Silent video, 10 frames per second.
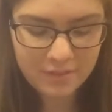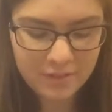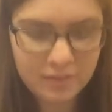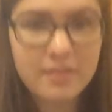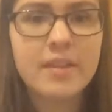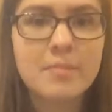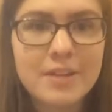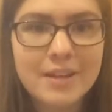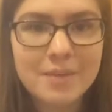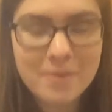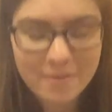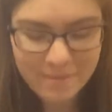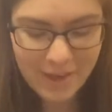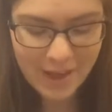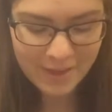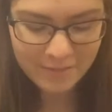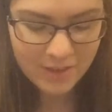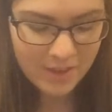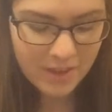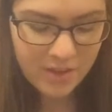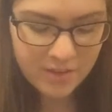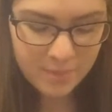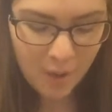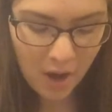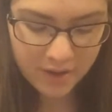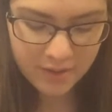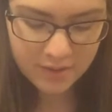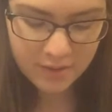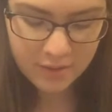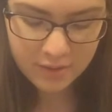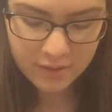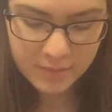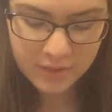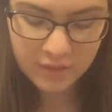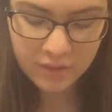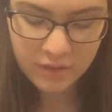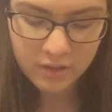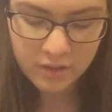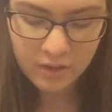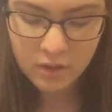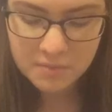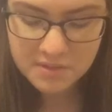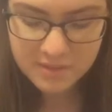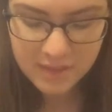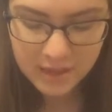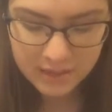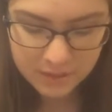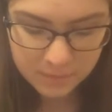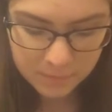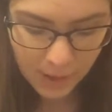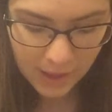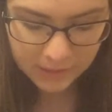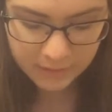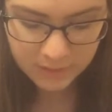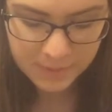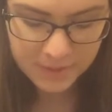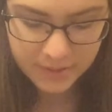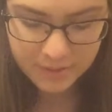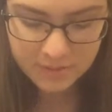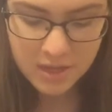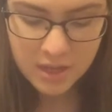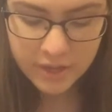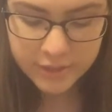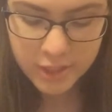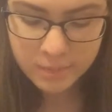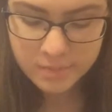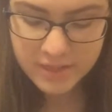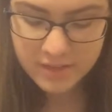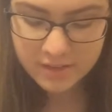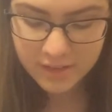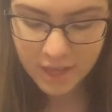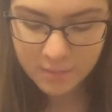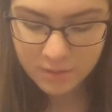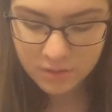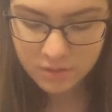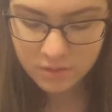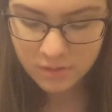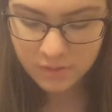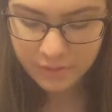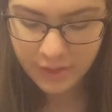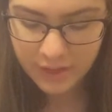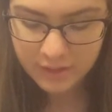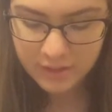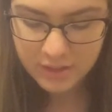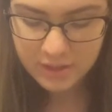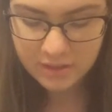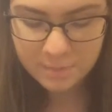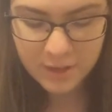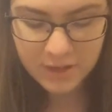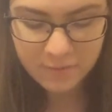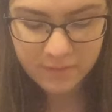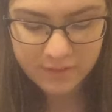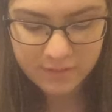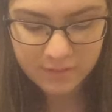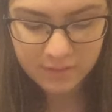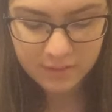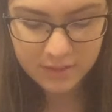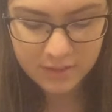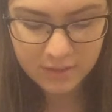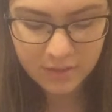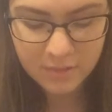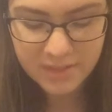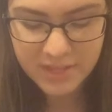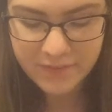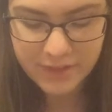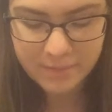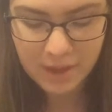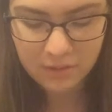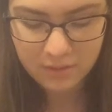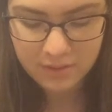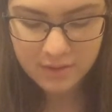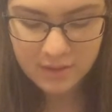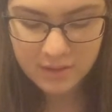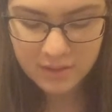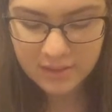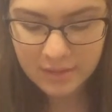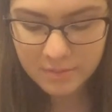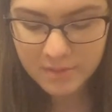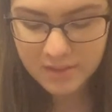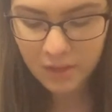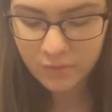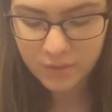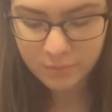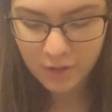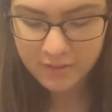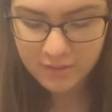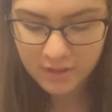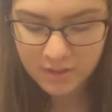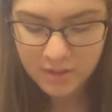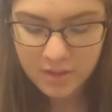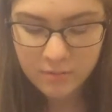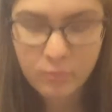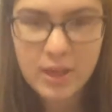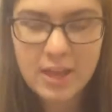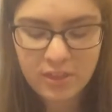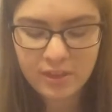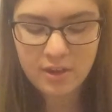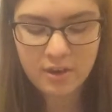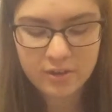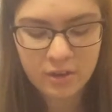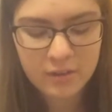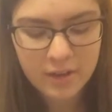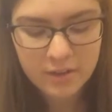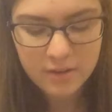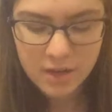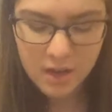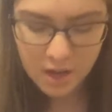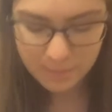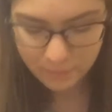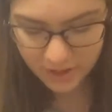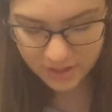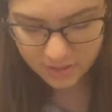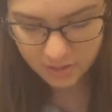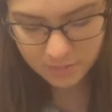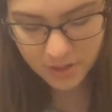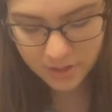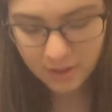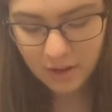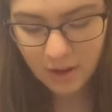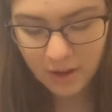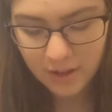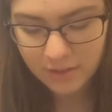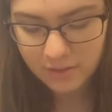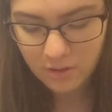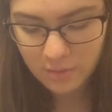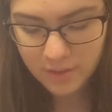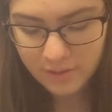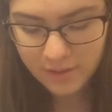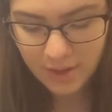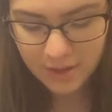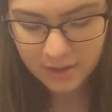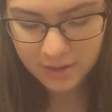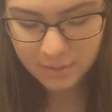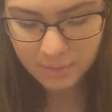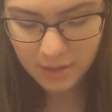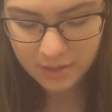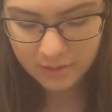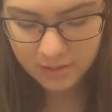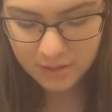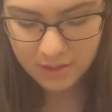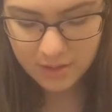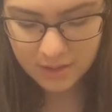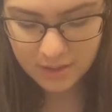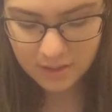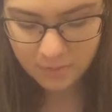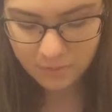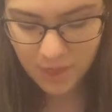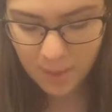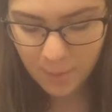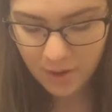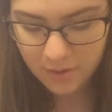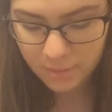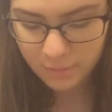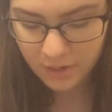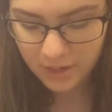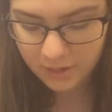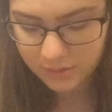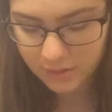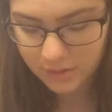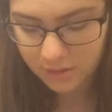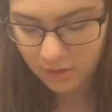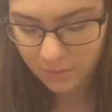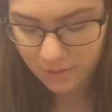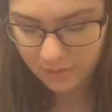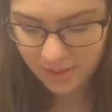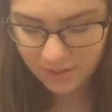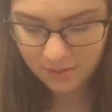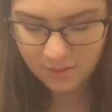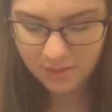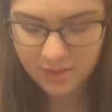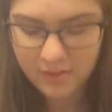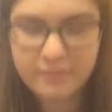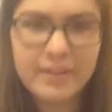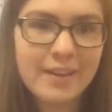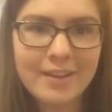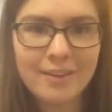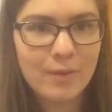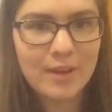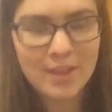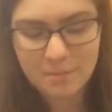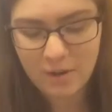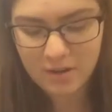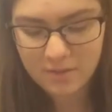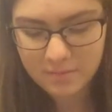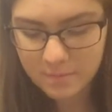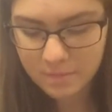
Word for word: Let's go to summary number 5. So Parkinson's can be considered a homeostatic imbalance because dopamine is a chemical that is beneficial in specific amounts. The same can be said for depression with serotonin. A brain tumor can cause homeostatic imbalance if that part of the brain does homeostasis, because you're taking away that part.